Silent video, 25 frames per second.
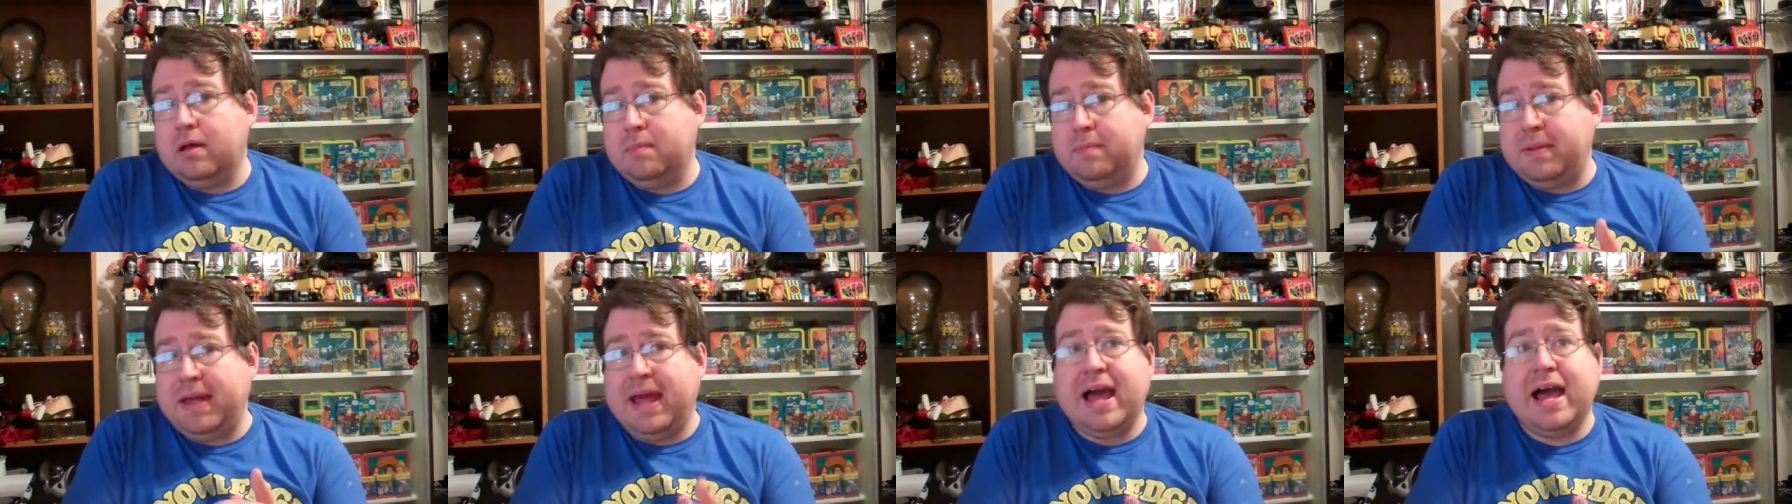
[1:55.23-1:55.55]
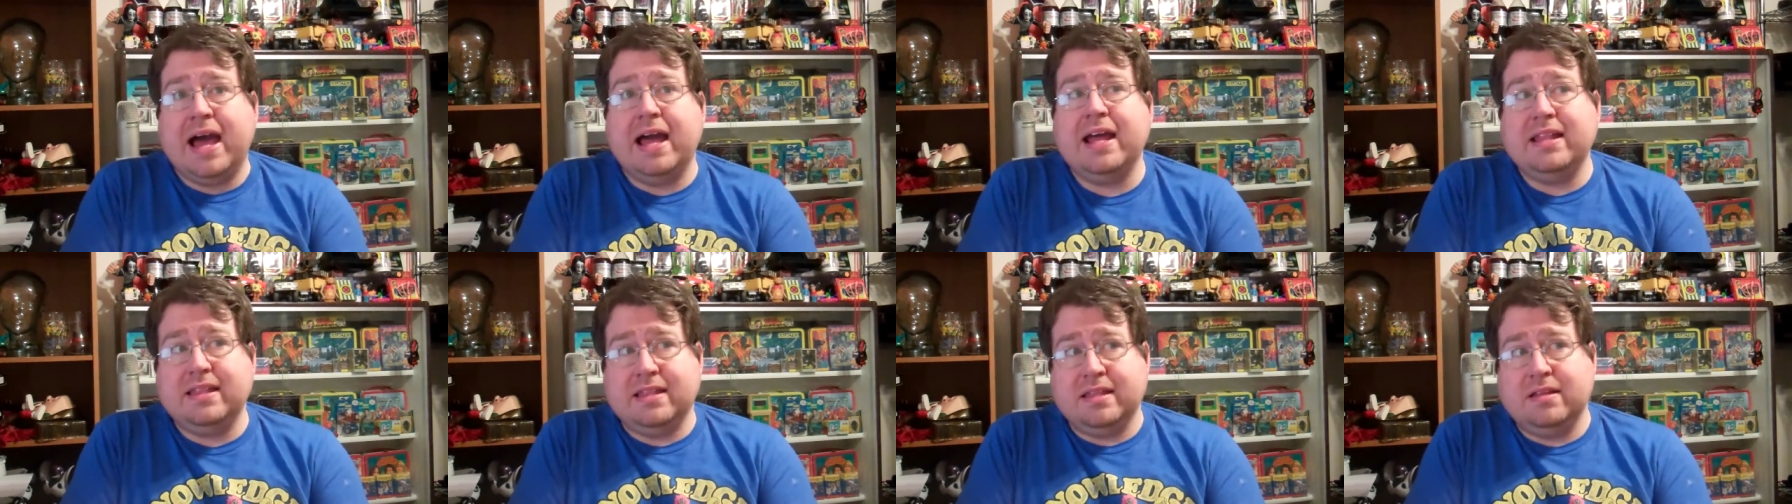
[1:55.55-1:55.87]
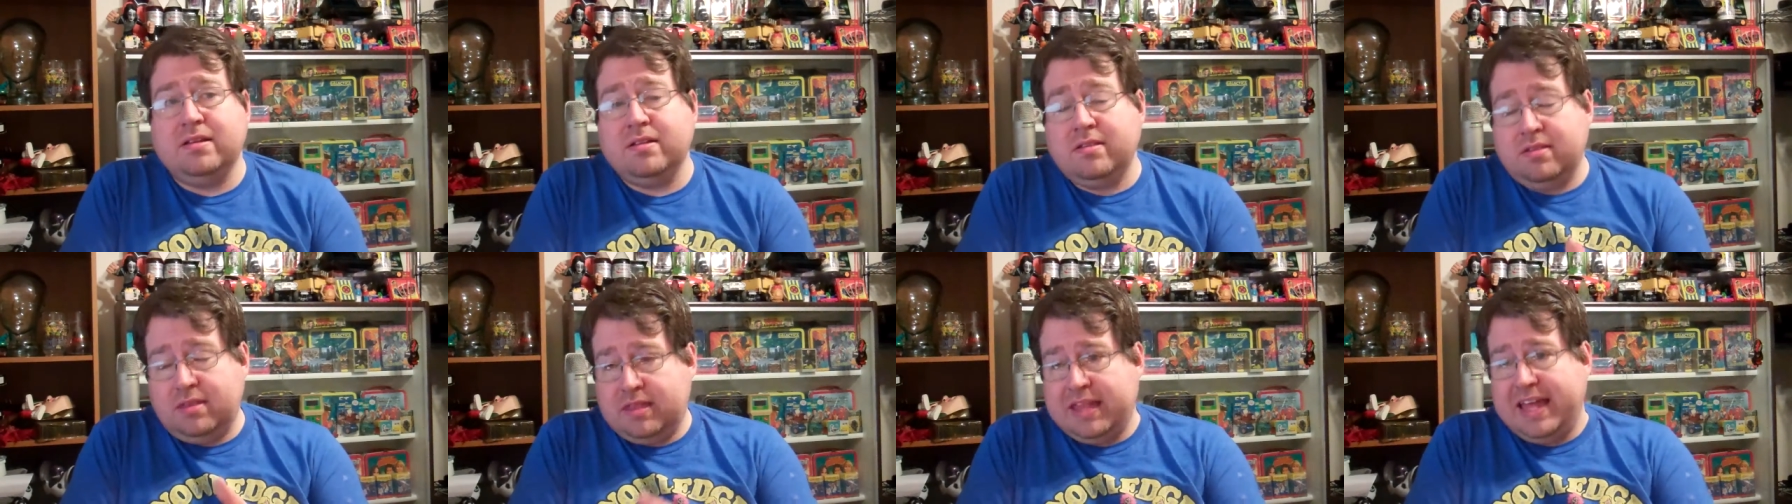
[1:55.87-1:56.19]
uh, behind
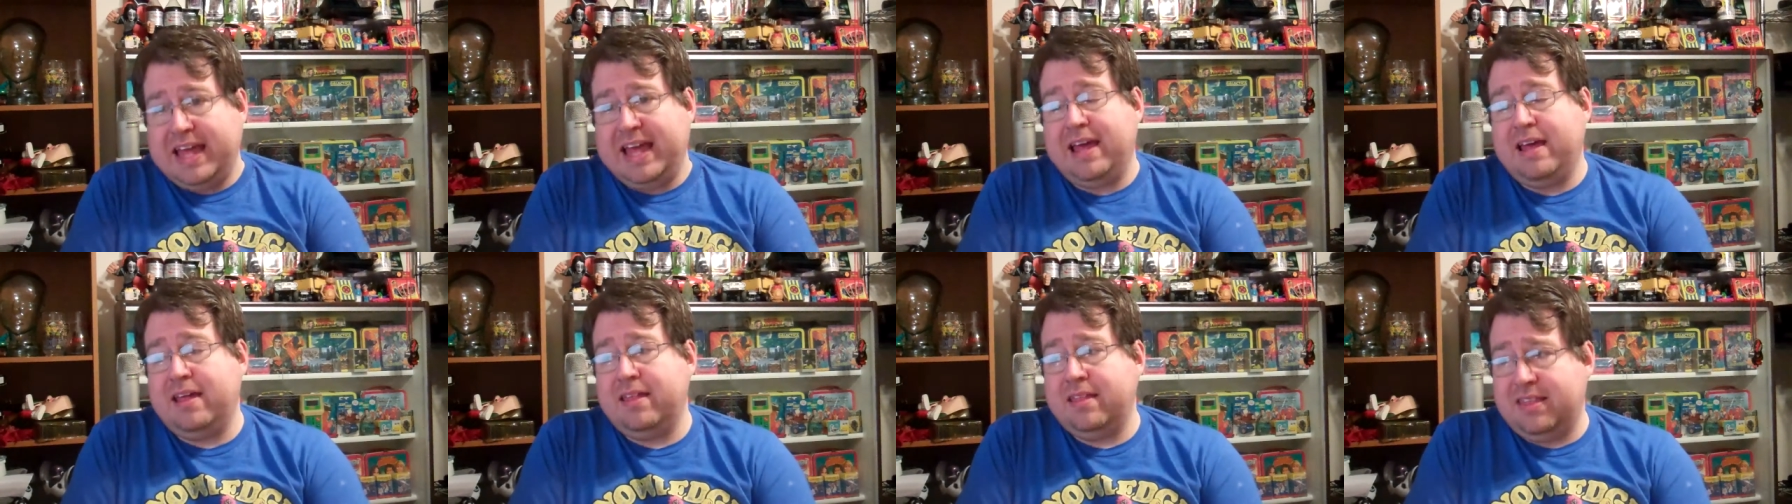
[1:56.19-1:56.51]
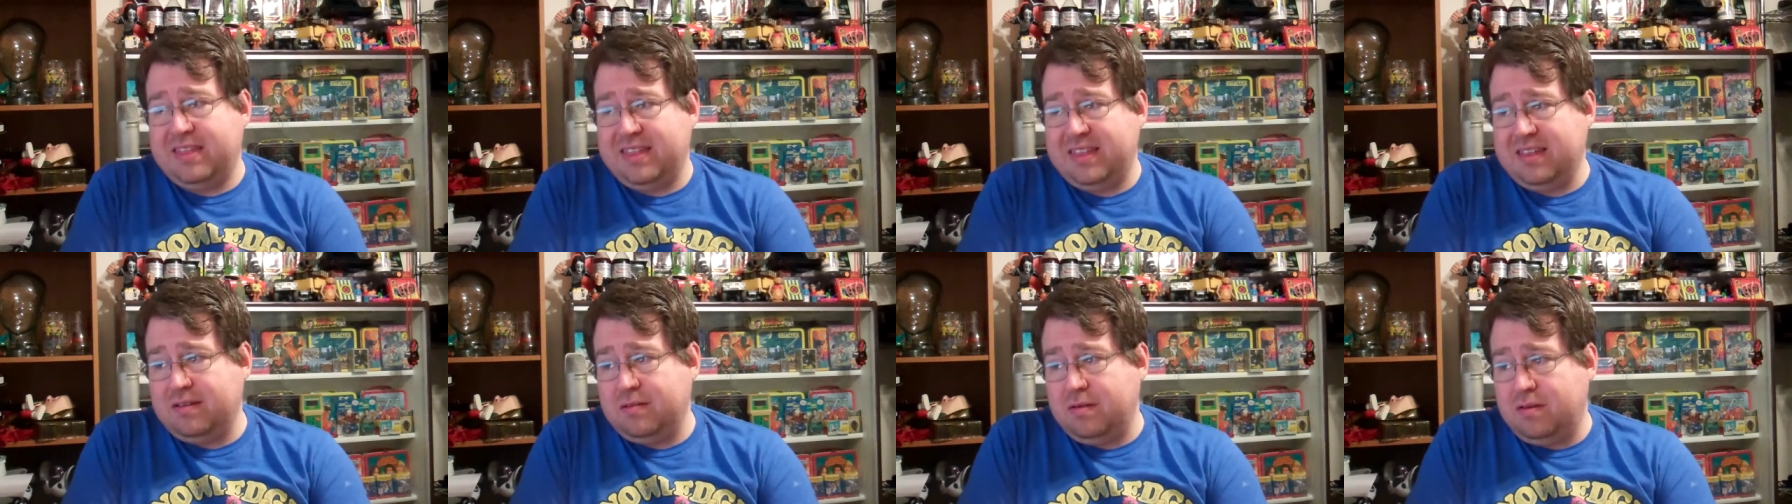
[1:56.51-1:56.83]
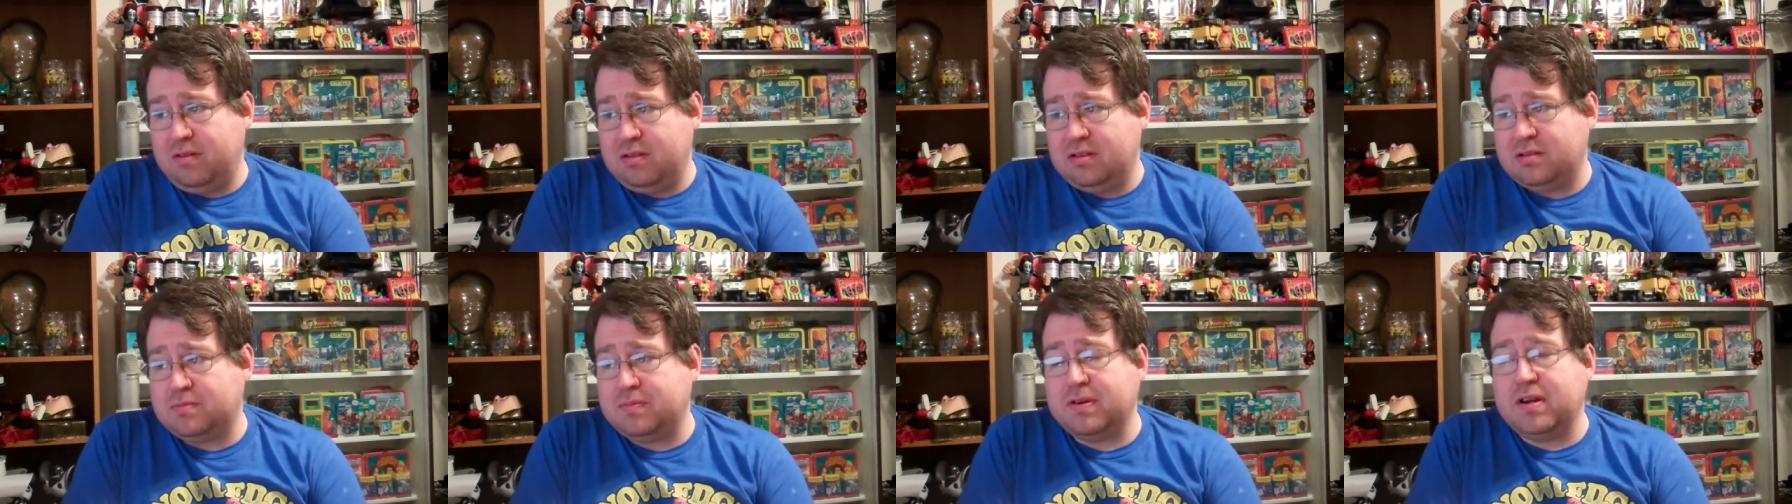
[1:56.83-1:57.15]
that the,
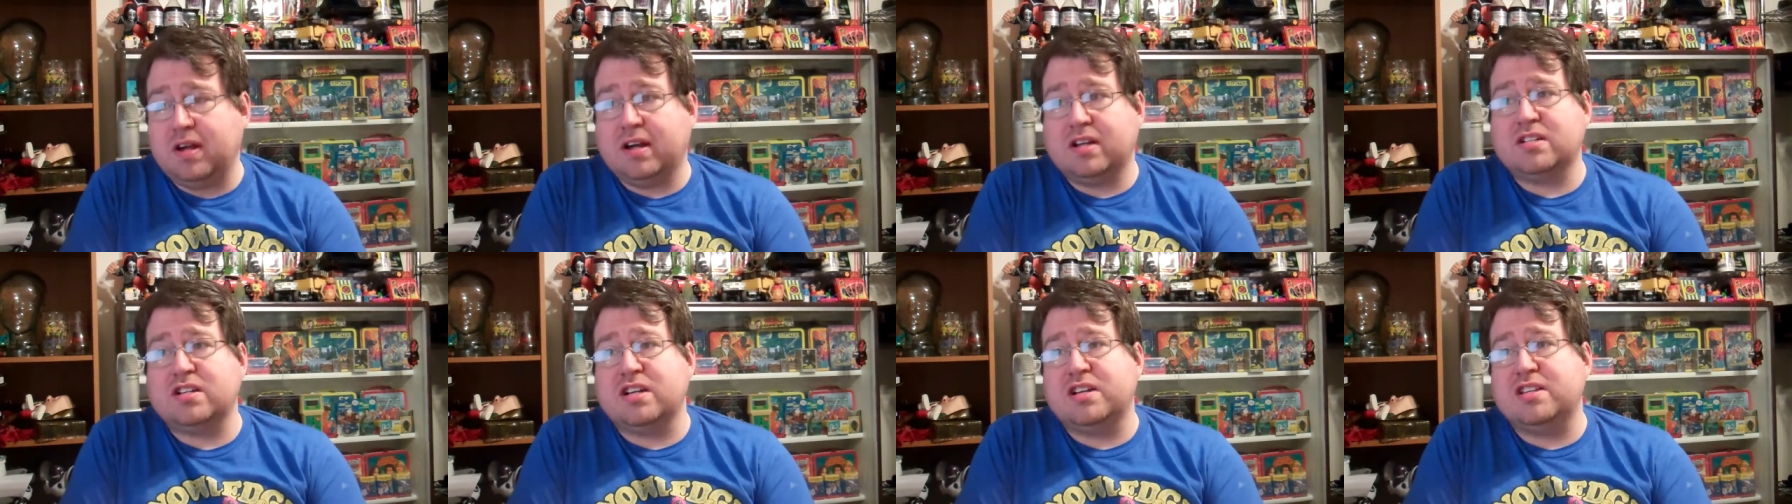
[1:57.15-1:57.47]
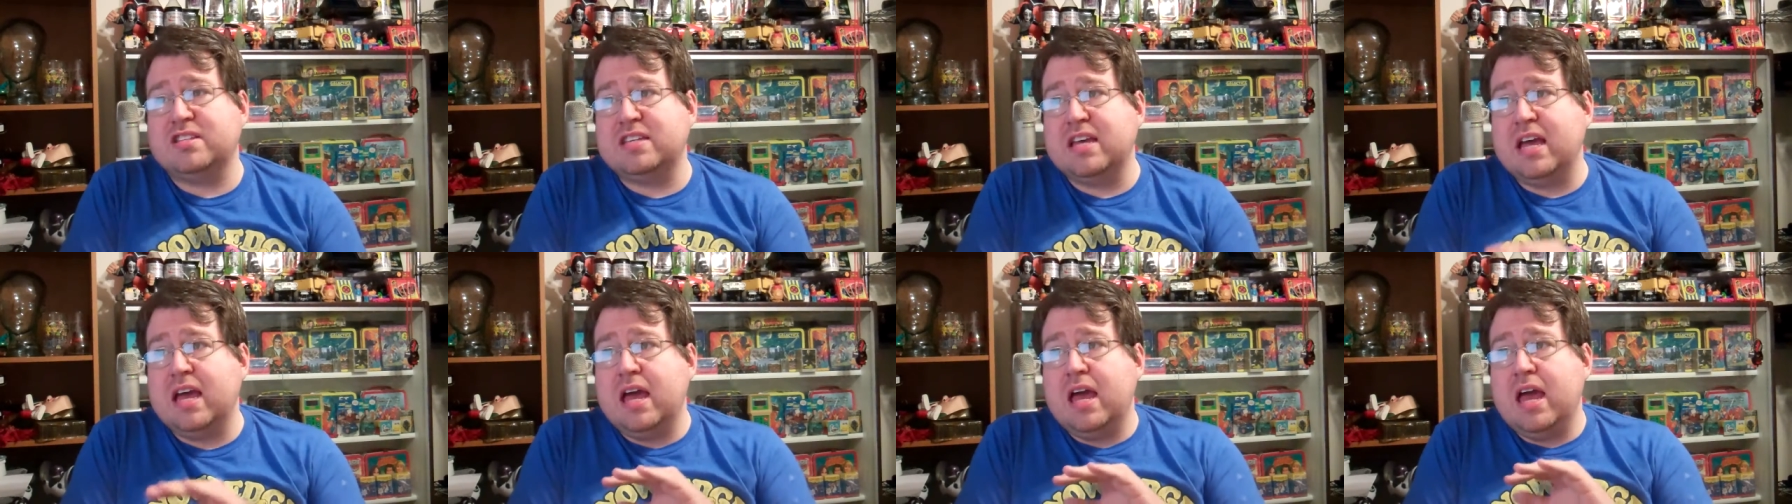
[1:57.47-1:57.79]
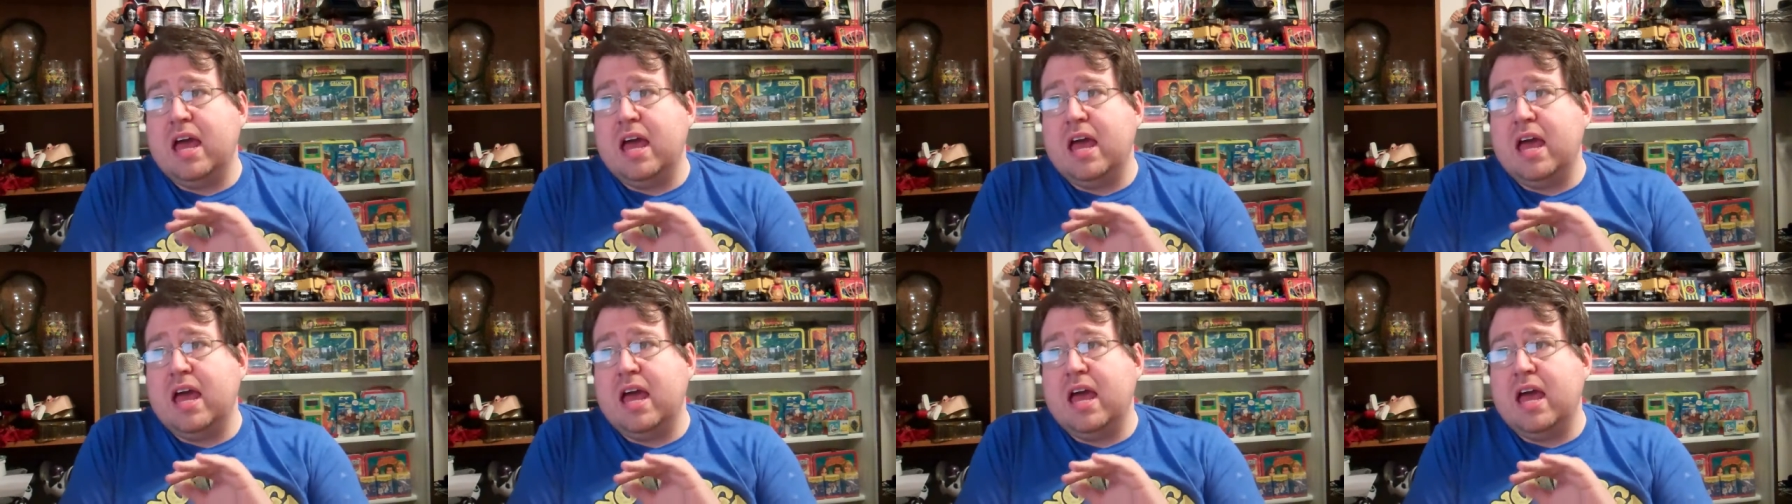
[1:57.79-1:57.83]
those productions,